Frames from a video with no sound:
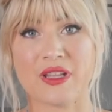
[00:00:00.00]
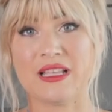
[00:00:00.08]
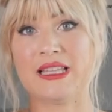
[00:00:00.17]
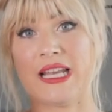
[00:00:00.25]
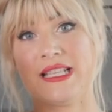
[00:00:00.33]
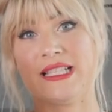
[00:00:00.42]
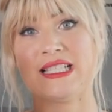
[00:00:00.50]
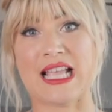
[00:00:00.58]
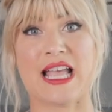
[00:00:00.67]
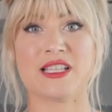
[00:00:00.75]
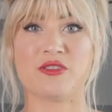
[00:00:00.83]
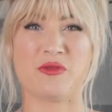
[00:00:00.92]
Let it
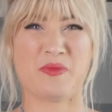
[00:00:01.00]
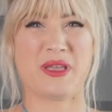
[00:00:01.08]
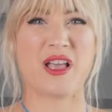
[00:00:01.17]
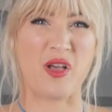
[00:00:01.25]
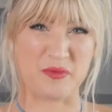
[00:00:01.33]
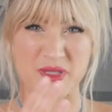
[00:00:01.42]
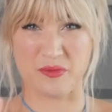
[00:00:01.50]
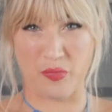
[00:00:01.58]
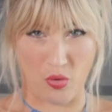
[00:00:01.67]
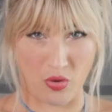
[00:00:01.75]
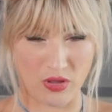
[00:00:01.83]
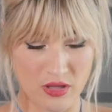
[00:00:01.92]
set so it becomes a
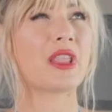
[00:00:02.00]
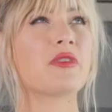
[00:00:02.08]
bowl.